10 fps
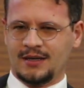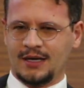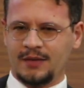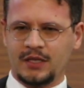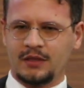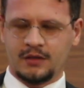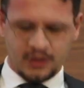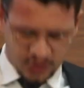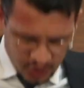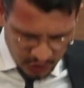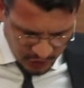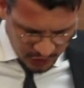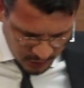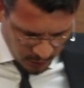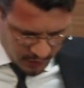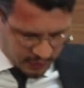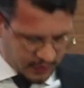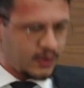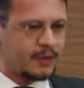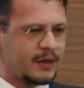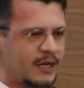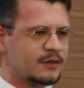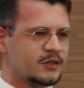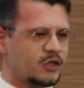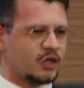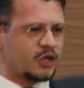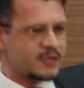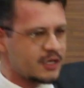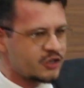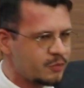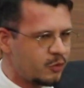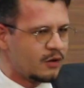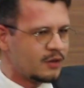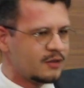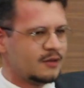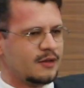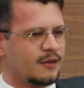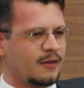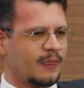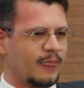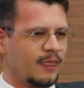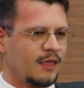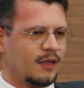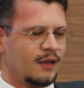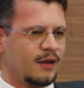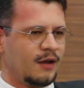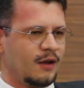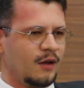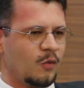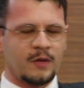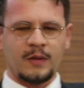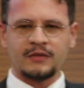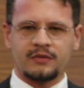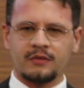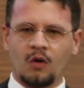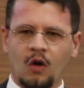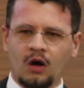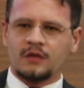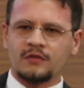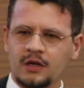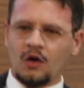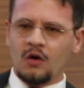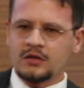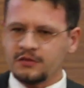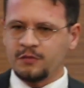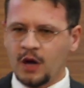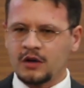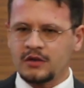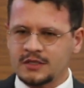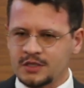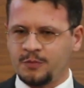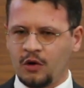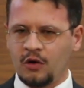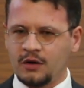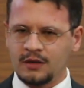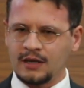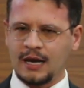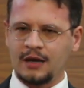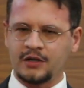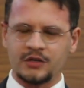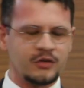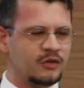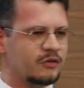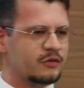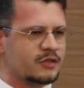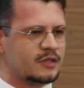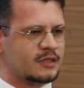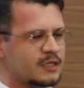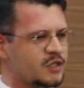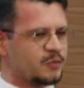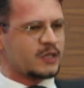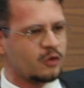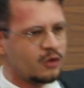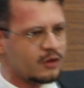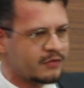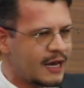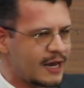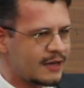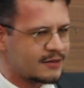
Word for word: I mean, the, the Jews were wondering what about circumcision, Paul? What about all of the laws of Moses, Paul? How could you just dismiss all of that?